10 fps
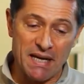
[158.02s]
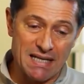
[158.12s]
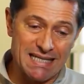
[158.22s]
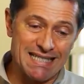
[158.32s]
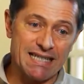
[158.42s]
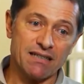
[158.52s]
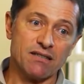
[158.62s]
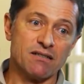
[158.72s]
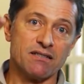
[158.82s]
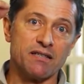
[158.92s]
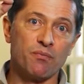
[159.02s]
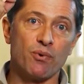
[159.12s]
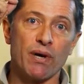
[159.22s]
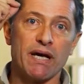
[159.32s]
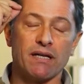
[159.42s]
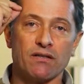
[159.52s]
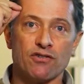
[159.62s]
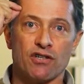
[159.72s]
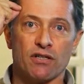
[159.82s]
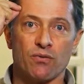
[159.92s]
it signals the brain in a
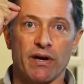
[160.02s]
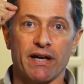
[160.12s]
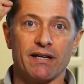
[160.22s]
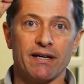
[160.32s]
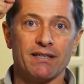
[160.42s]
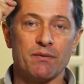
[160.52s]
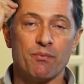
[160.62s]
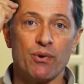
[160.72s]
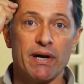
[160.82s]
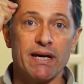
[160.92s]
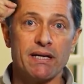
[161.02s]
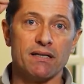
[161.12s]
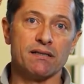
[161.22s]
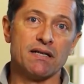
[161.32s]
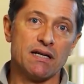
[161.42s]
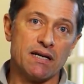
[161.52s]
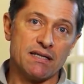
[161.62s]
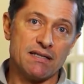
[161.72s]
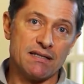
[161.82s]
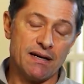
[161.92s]
certain way, and the brain
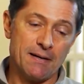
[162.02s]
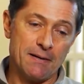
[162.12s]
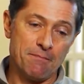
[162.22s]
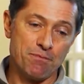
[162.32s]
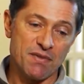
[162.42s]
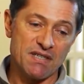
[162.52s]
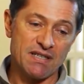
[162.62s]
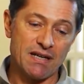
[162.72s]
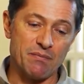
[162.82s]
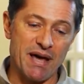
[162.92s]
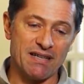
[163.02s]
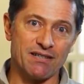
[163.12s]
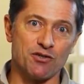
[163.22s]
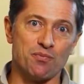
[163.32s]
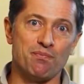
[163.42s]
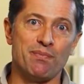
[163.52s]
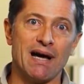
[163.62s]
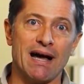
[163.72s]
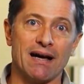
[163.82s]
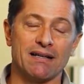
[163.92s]
sends a message
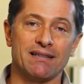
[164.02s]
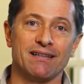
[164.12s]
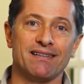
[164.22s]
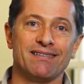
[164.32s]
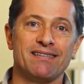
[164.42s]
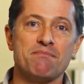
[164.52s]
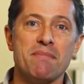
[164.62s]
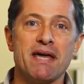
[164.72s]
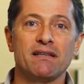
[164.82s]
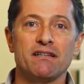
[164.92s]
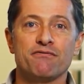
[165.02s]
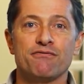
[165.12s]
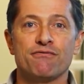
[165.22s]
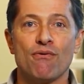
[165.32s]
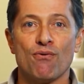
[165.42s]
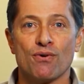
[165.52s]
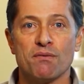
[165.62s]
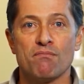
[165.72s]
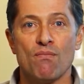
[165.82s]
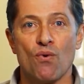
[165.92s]
back demanding
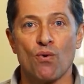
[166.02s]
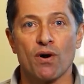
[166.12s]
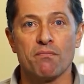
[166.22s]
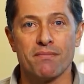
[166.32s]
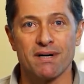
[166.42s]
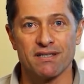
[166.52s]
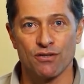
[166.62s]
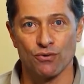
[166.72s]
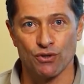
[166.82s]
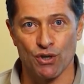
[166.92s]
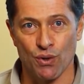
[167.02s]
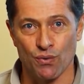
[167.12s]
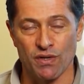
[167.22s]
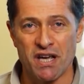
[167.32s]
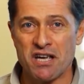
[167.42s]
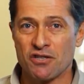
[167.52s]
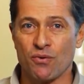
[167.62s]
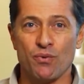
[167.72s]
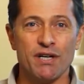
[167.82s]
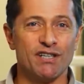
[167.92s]
for more muscle tone.
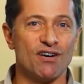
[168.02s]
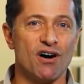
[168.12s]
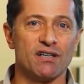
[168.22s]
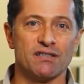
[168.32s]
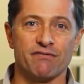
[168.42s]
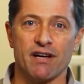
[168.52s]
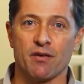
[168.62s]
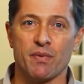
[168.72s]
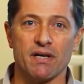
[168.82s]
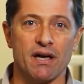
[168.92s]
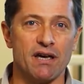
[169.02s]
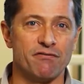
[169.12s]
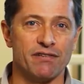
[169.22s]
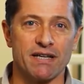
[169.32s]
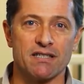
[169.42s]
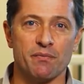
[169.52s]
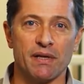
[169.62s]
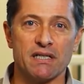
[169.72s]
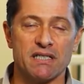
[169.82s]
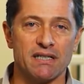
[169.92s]
So we are not developing a
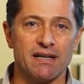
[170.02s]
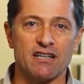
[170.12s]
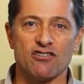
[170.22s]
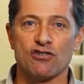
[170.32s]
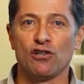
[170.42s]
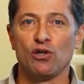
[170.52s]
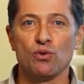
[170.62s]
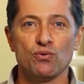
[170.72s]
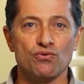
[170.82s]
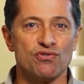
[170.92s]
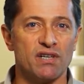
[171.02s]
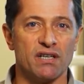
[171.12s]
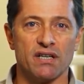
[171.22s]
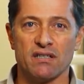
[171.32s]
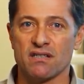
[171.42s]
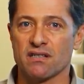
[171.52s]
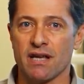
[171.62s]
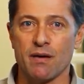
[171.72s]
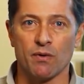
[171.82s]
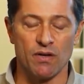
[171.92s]
flexibility that is loose and
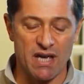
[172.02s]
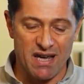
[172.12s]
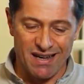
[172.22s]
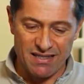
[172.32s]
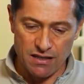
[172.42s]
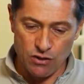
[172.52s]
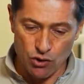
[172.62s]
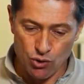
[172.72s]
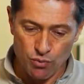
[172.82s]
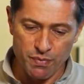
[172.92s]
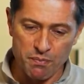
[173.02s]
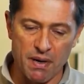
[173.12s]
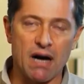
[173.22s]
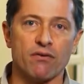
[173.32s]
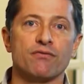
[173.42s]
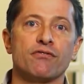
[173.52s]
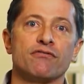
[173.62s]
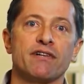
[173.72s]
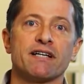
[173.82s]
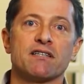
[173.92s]
unstable. It's a super powerful
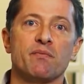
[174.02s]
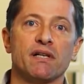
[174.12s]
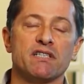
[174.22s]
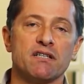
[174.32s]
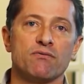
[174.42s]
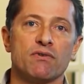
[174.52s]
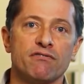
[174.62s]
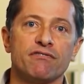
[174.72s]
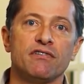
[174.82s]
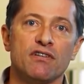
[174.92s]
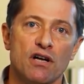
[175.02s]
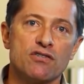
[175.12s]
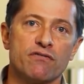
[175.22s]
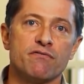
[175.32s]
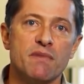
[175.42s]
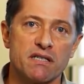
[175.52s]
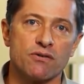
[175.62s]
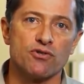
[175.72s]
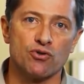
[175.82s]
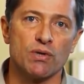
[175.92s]
flexibility with lots of
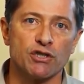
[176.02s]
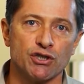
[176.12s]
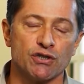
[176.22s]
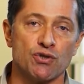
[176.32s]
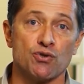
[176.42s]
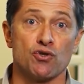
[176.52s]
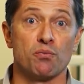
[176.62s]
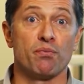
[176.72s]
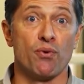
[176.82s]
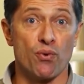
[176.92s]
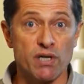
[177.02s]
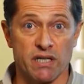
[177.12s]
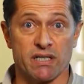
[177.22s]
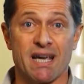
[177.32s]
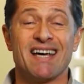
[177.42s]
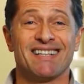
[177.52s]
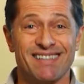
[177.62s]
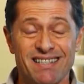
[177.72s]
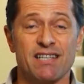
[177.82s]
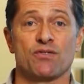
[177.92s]
muscle structure to support it.
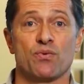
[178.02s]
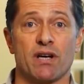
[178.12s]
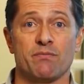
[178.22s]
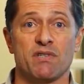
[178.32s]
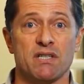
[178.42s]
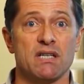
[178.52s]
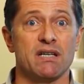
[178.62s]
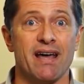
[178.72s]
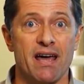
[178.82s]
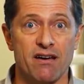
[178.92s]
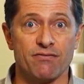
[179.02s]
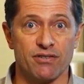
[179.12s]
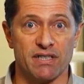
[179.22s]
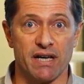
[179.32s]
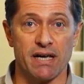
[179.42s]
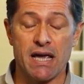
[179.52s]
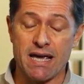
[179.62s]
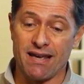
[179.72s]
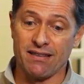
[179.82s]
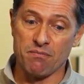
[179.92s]
This is what I'm seeing every day.
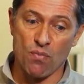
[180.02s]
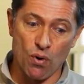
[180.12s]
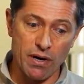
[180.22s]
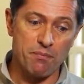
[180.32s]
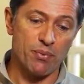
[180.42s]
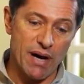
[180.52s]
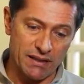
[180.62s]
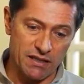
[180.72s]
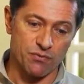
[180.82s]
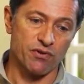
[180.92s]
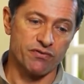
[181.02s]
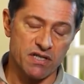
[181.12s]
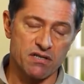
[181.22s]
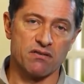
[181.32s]
And the more I practice with this